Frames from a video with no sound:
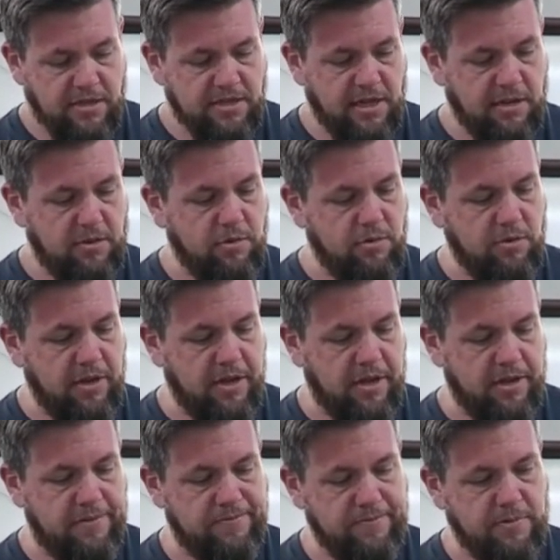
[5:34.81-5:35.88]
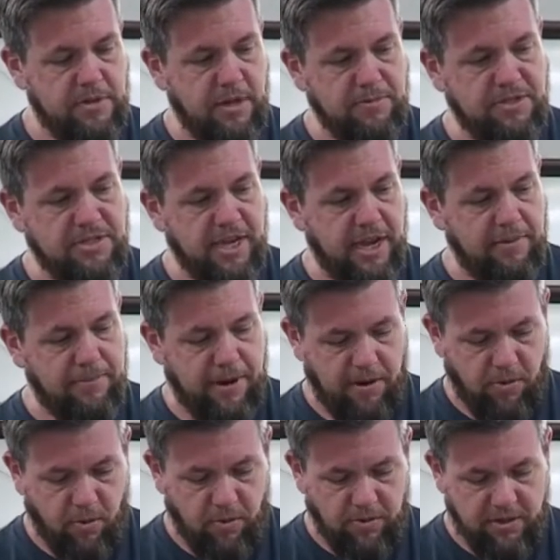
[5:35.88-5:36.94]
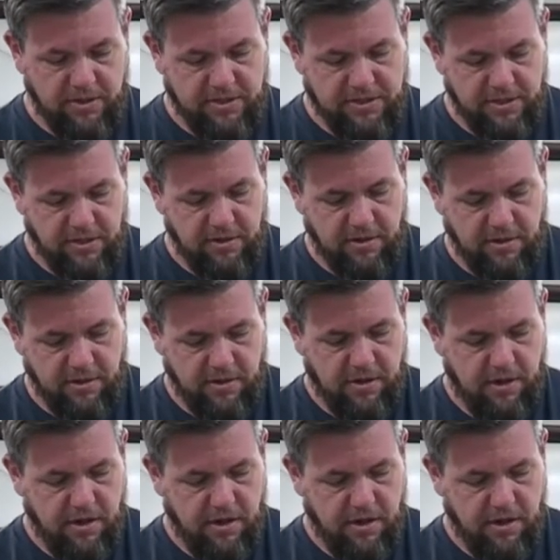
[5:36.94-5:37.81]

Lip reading: He's got a cool double stack pair of ordnance here.